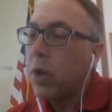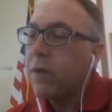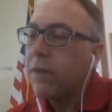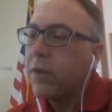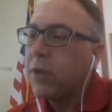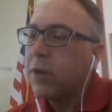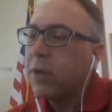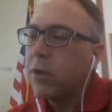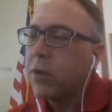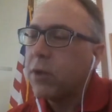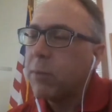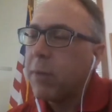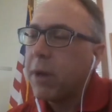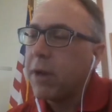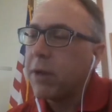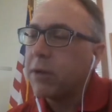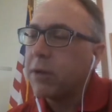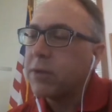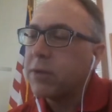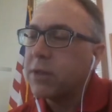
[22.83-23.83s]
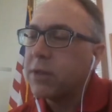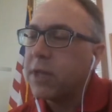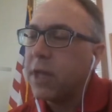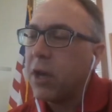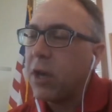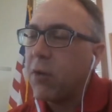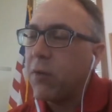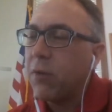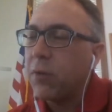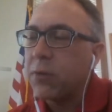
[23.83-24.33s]
have you learned about
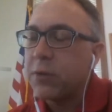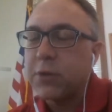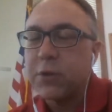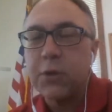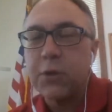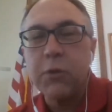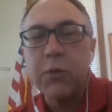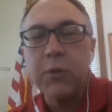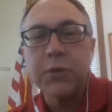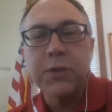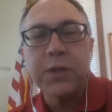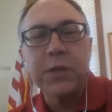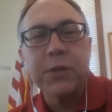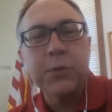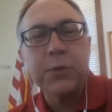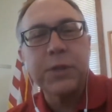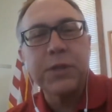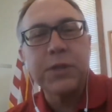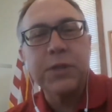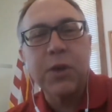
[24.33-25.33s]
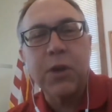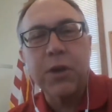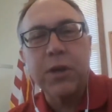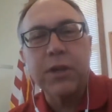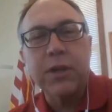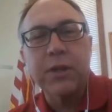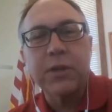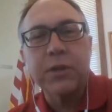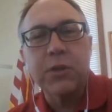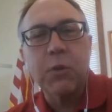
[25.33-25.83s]
yourself or school since we started
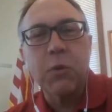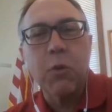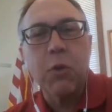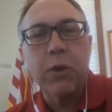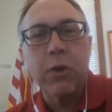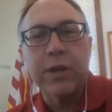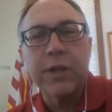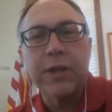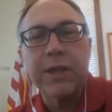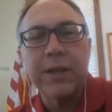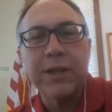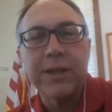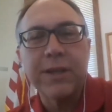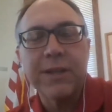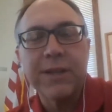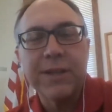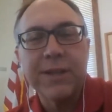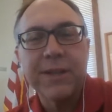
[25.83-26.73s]
this quarantine?